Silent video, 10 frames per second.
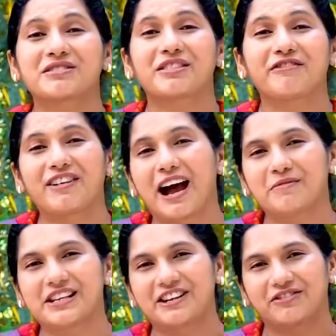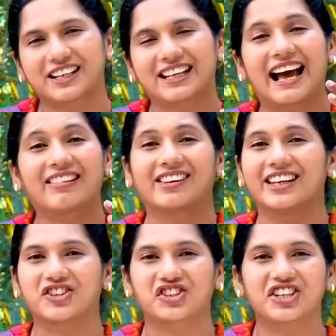to, the family of the
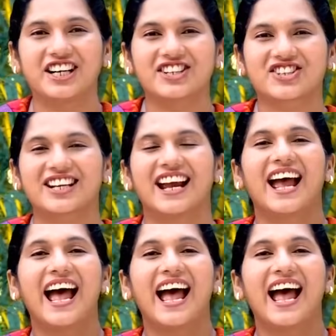Catholic Church.